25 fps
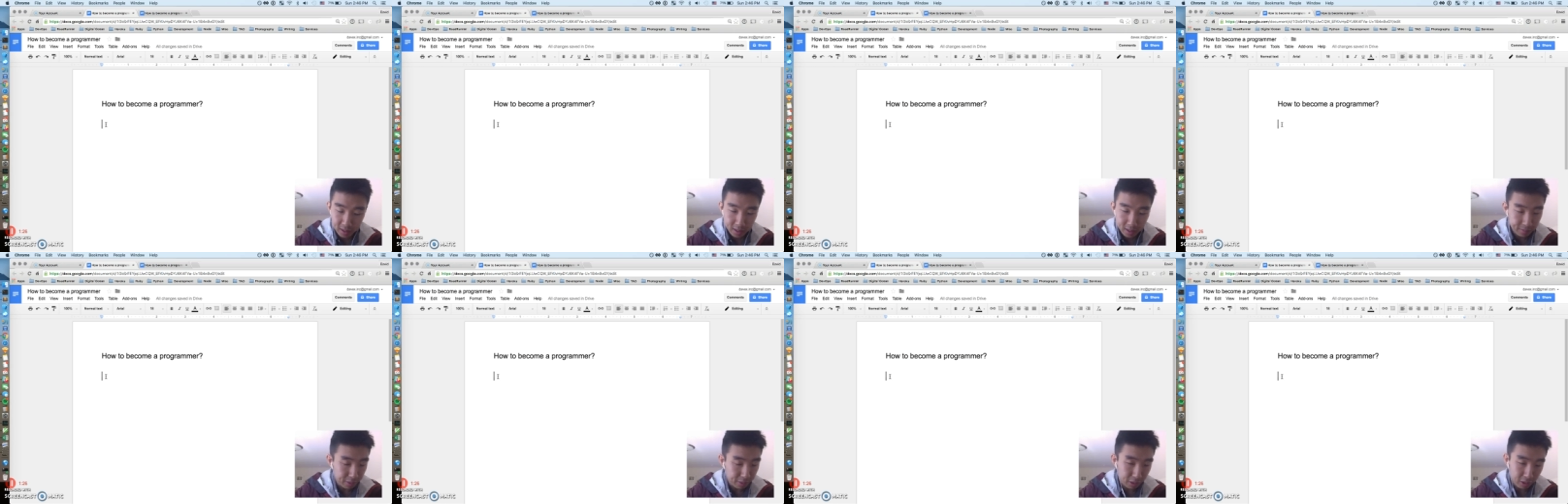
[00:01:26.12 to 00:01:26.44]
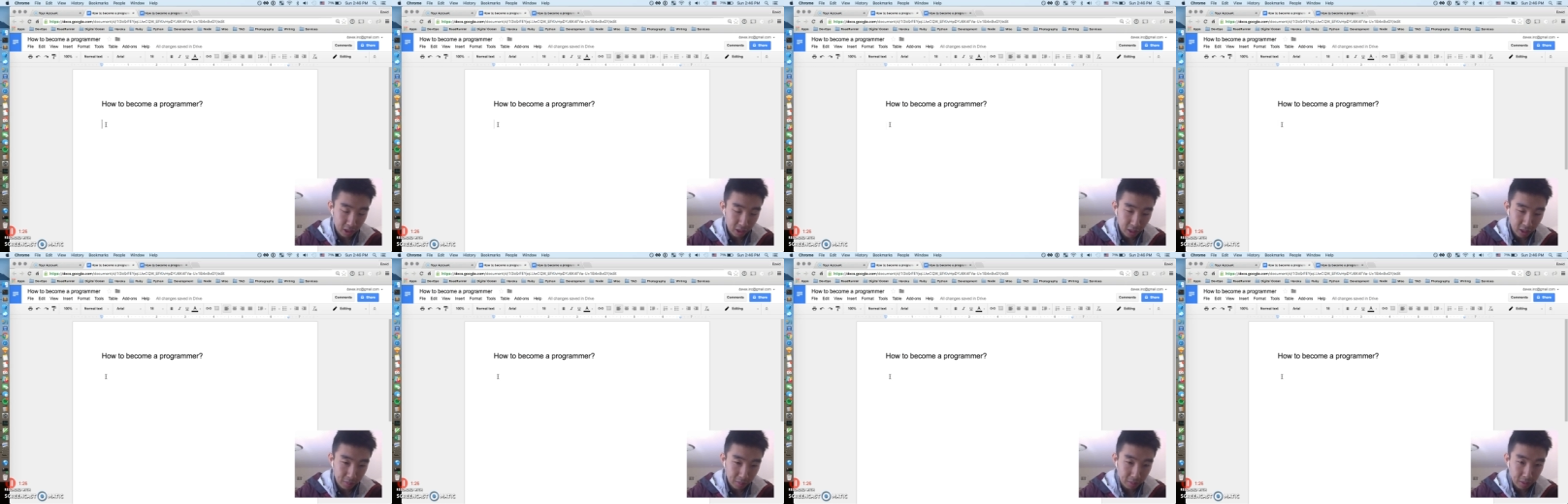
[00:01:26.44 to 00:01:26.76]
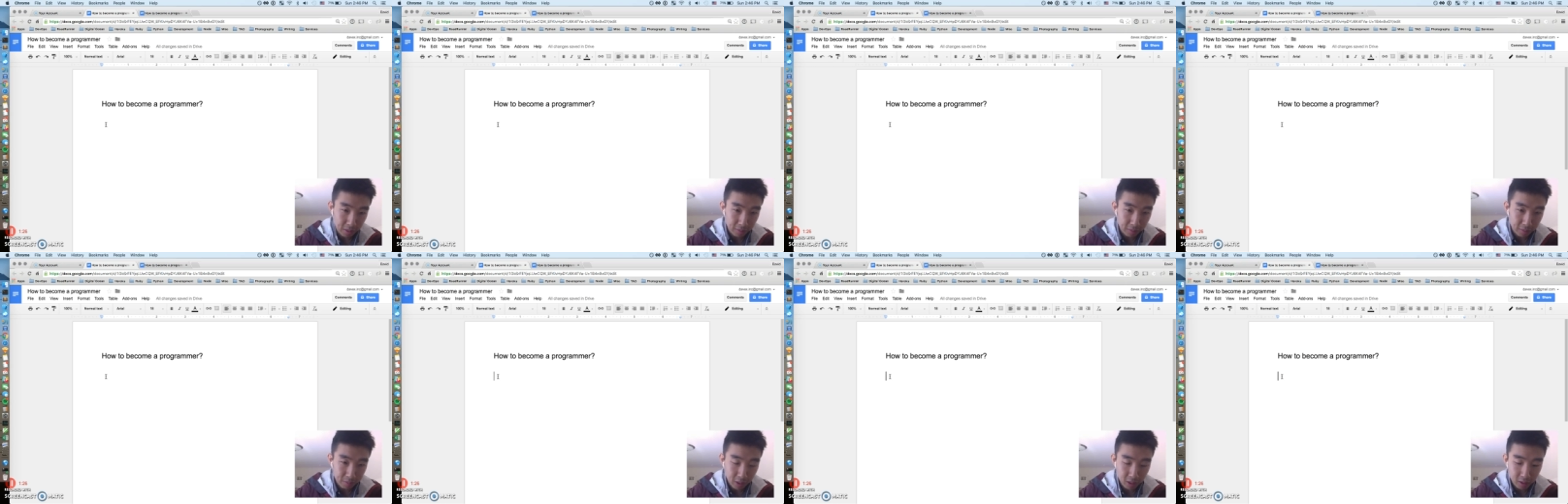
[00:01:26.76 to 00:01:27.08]
a
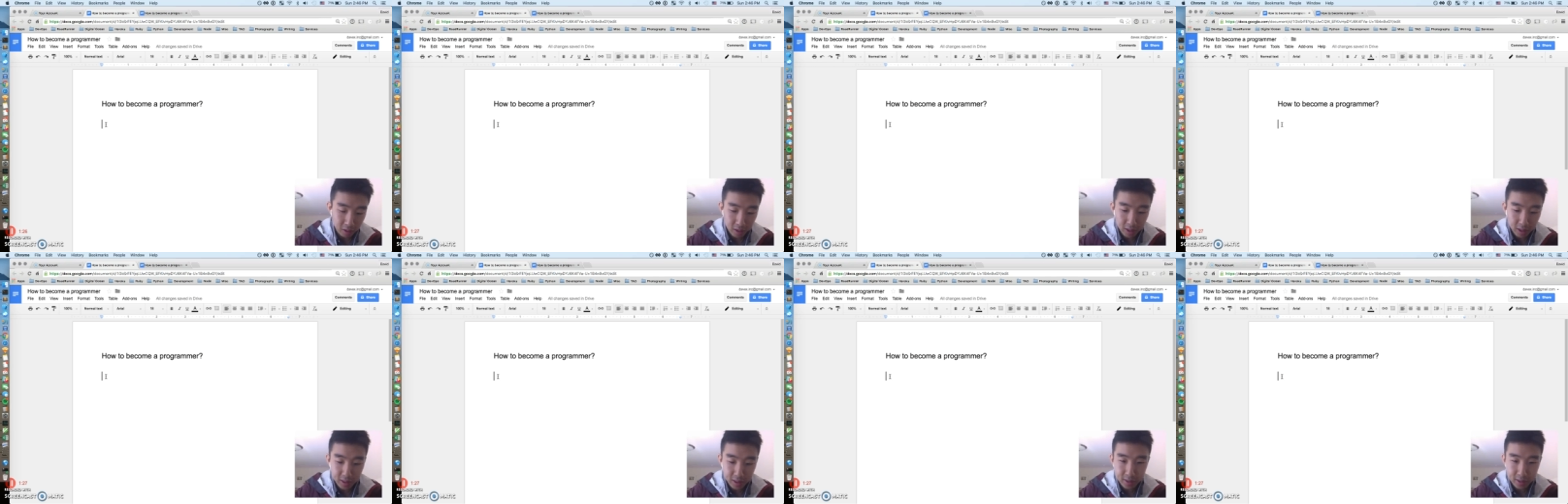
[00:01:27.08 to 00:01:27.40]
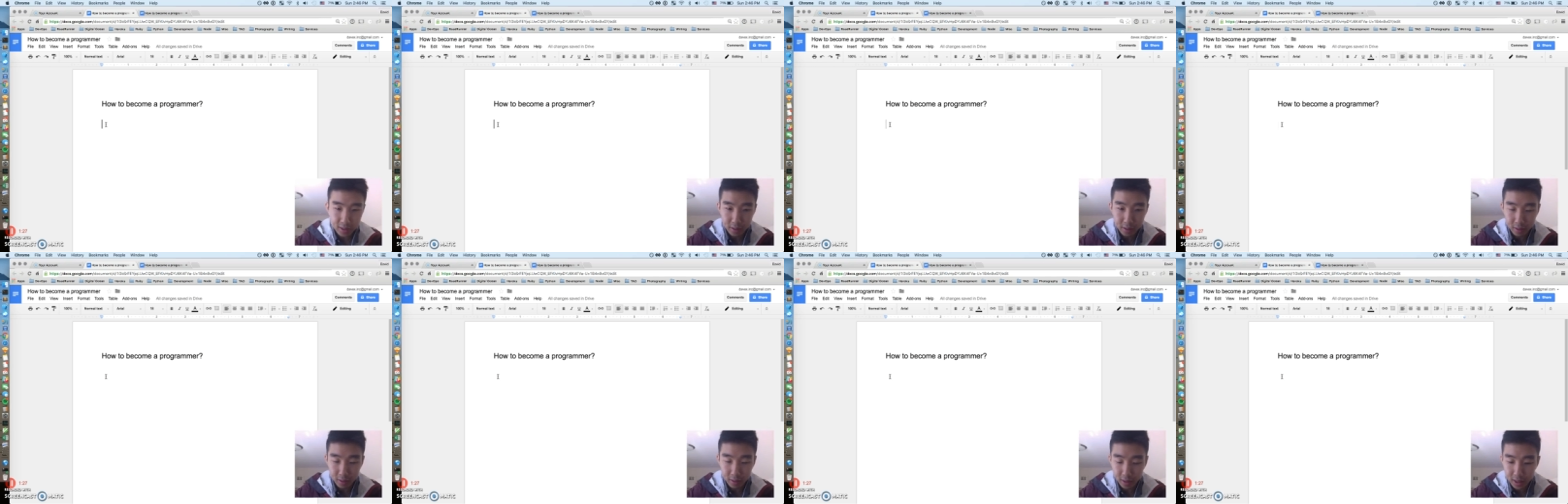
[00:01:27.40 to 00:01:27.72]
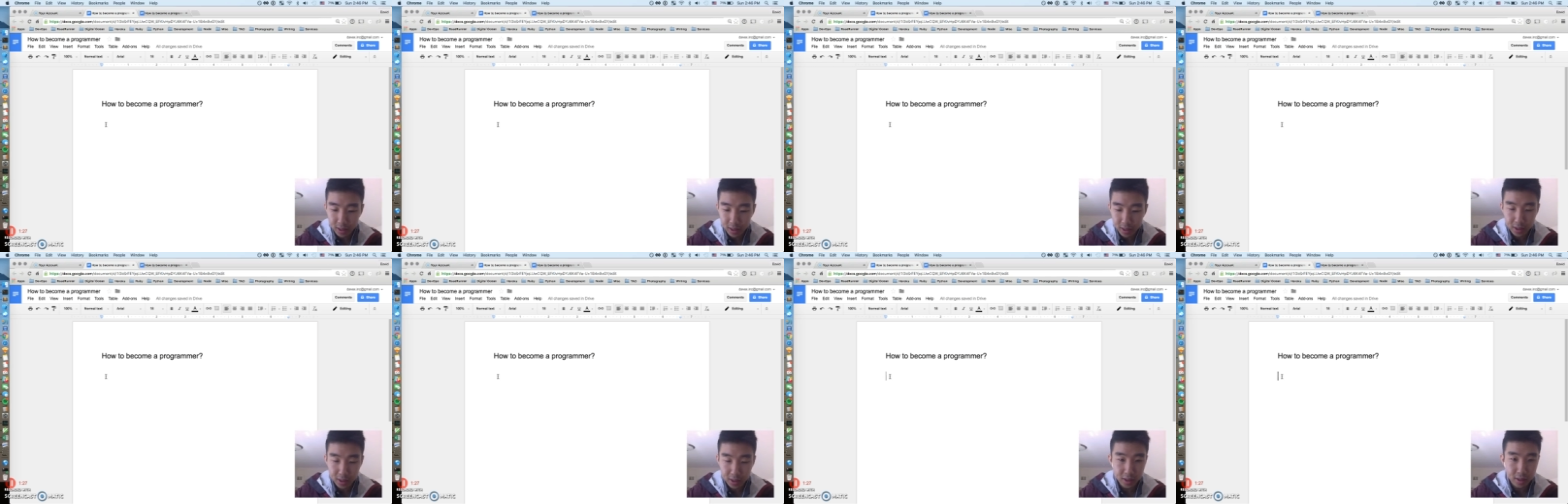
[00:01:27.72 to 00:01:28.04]
programmer. All right, so
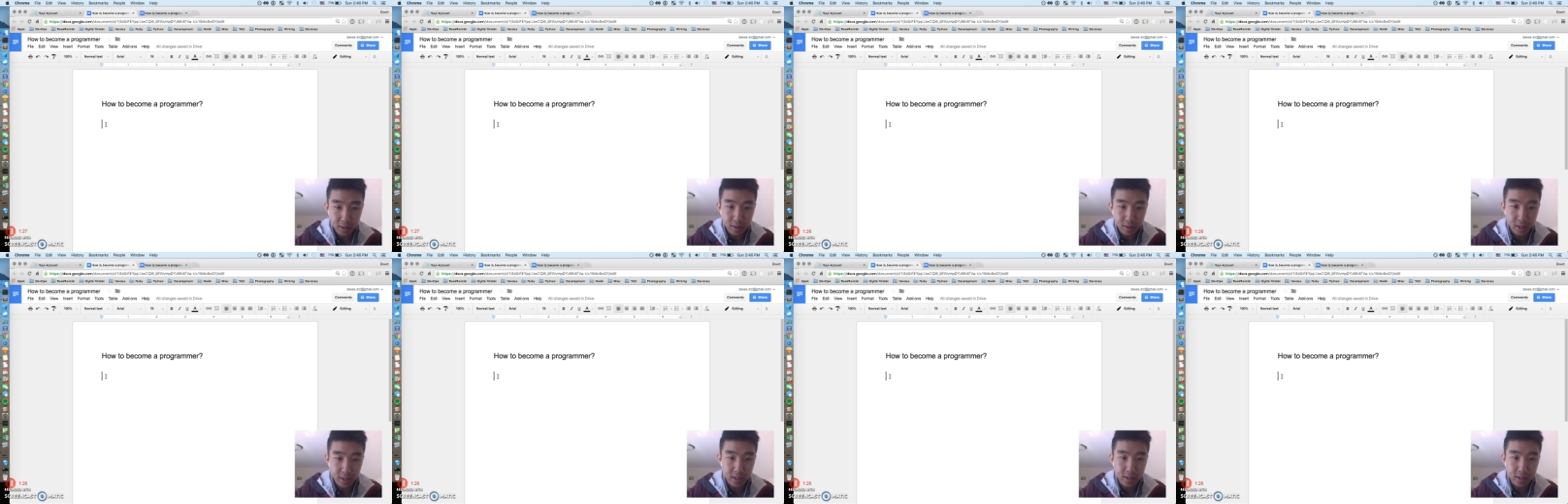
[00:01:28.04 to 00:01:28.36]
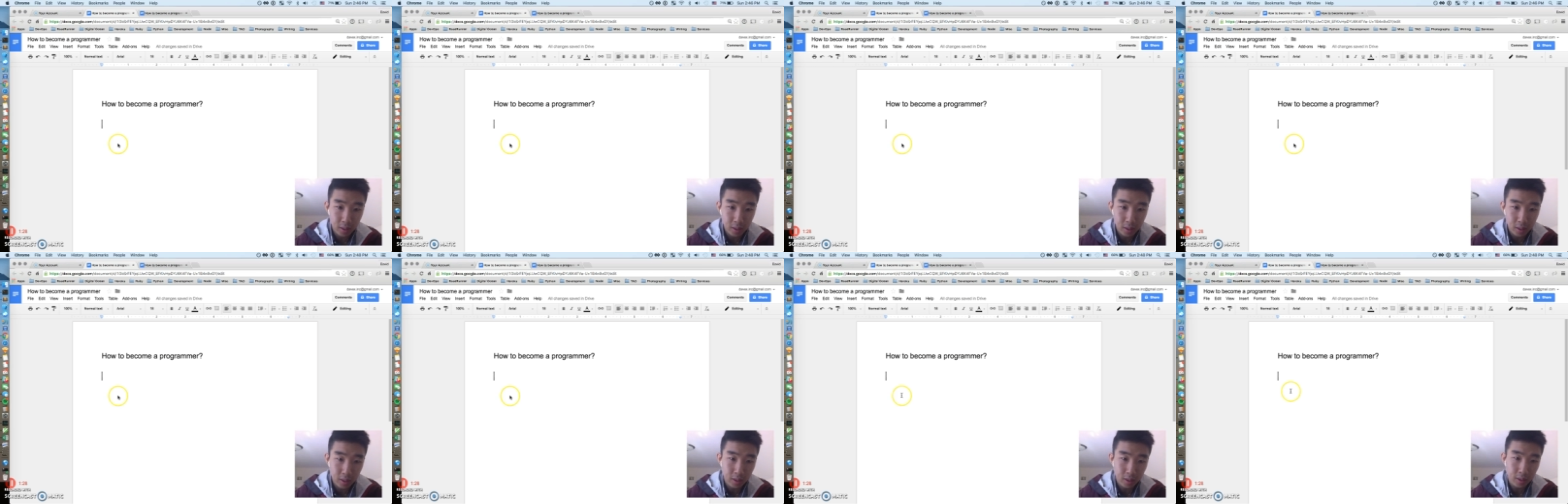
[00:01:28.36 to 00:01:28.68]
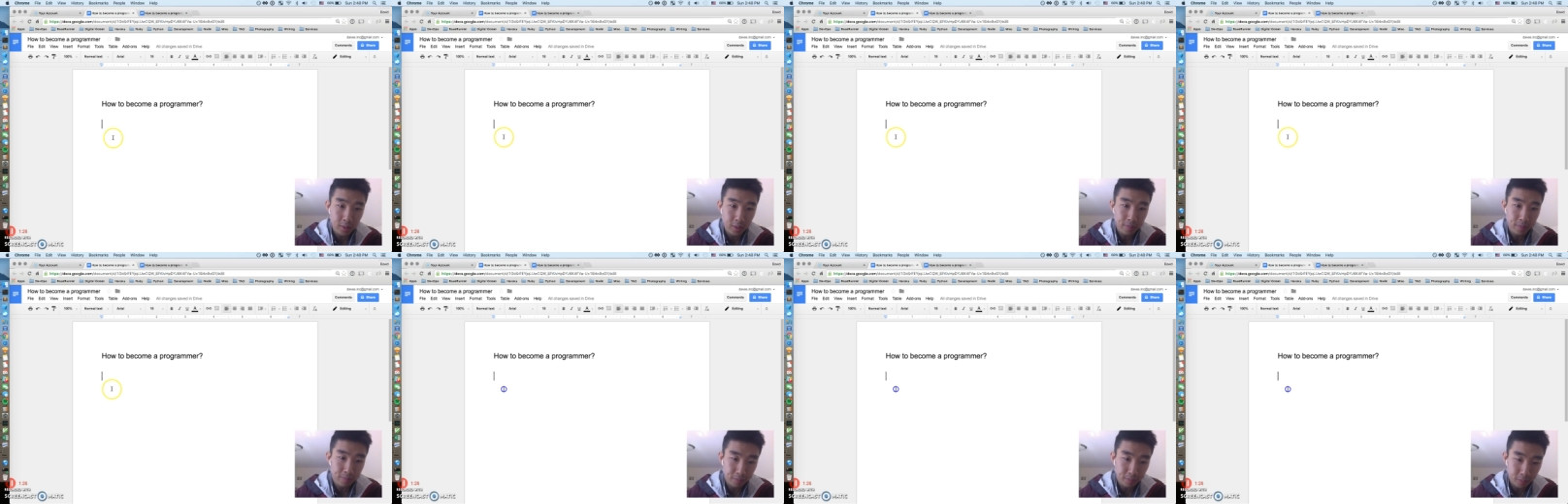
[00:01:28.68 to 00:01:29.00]
let's just get, okay,
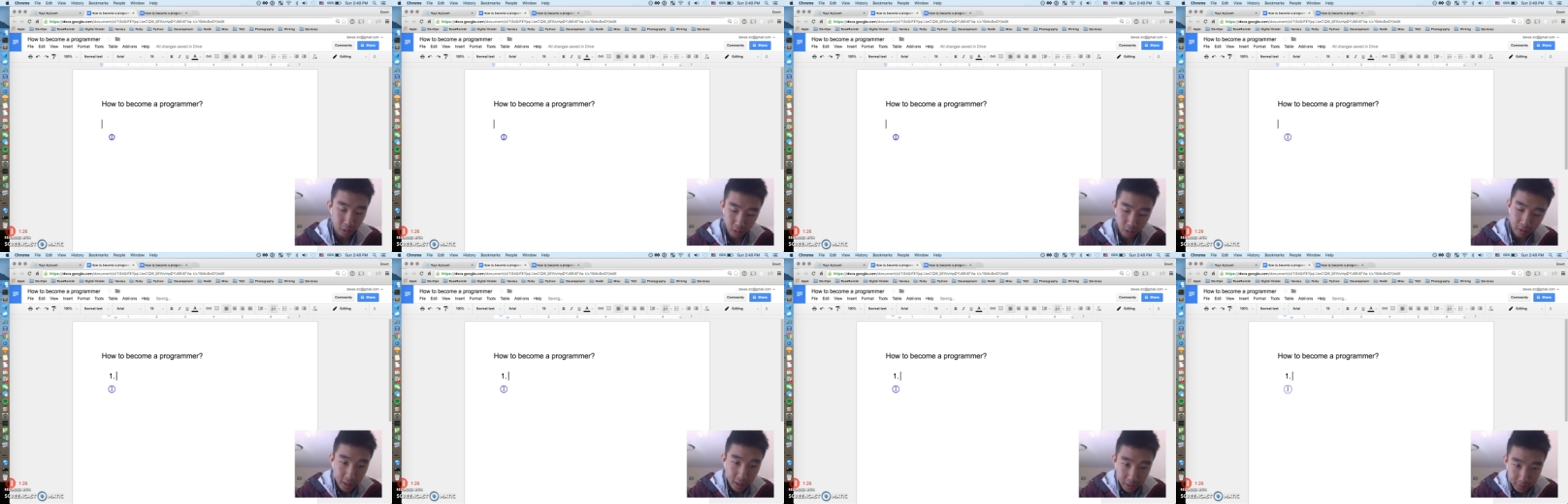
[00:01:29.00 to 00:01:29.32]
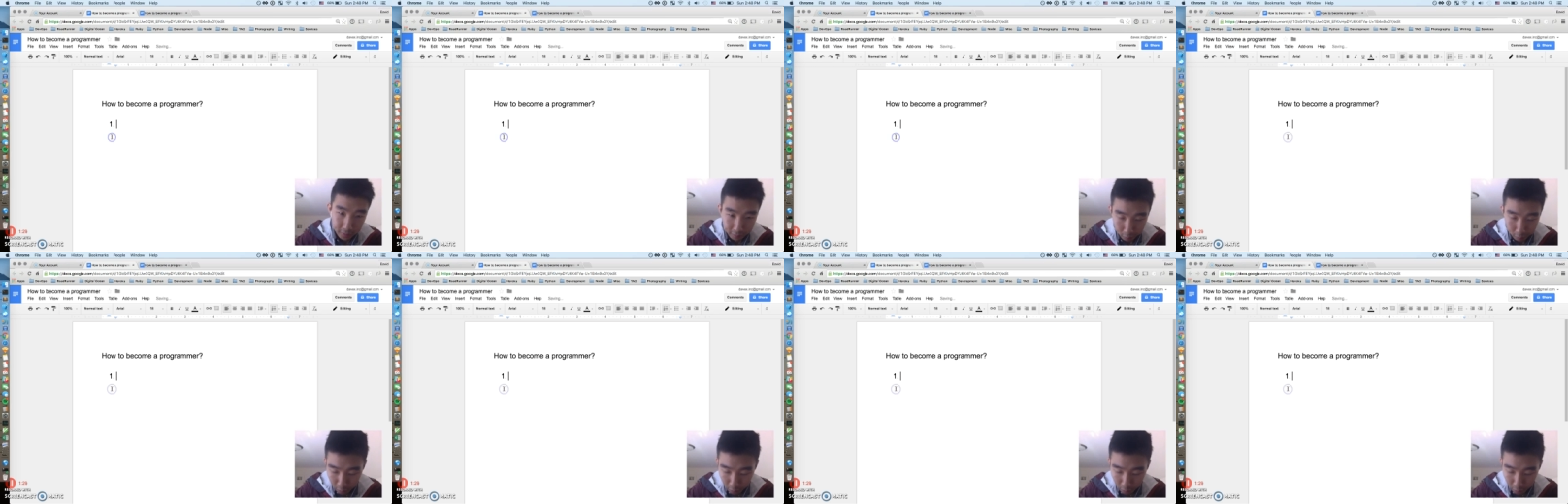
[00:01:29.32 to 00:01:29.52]
first thing,